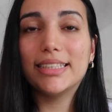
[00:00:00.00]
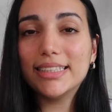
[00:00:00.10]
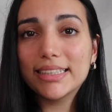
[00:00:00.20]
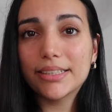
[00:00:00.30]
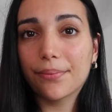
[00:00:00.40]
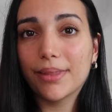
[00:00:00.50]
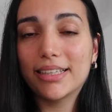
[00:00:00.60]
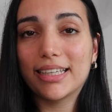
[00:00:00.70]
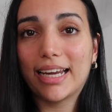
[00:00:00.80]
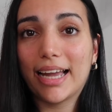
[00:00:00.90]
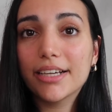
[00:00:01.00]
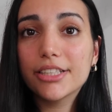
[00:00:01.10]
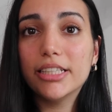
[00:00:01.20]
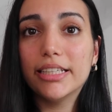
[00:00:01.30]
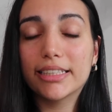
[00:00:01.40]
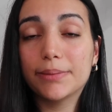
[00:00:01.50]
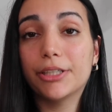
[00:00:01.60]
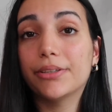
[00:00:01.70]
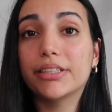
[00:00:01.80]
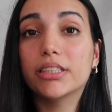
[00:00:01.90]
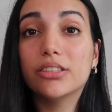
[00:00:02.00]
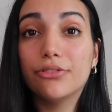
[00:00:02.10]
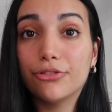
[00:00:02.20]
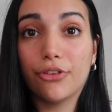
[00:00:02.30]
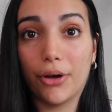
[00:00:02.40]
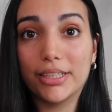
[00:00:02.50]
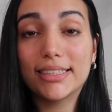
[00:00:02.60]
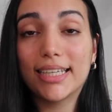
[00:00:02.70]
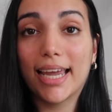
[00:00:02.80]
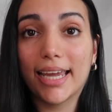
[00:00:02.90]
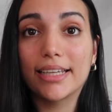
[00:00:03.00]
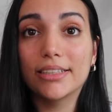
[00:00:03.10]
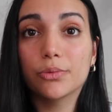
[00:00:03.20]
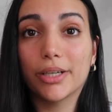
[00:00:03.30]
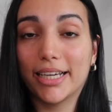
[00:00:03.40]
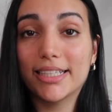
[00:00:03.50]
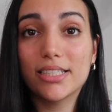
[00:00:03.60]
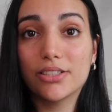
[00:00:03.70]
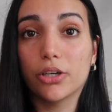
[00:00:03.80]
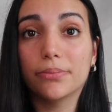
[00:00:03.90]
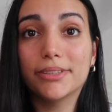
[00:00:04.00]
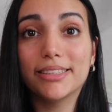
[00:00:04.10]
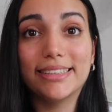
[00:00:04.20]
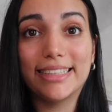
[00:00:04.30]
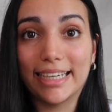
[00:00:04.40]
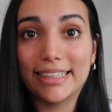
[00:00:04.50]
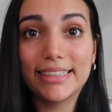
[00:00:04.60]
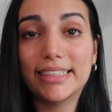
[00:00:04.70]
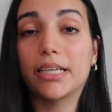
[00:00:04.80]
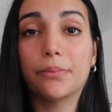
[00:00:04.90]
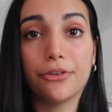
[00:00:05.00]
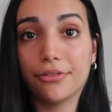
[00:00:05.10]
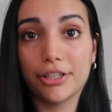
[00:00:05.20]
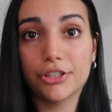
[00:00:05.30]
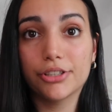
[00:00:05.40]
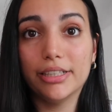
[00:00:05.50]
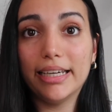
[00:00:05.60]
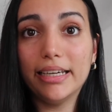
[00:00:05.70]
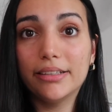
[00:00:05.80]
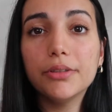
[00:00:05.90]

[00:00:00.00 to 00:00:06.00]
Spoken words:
This is something that I actually experienced firsthand when I stopped dancing professionally.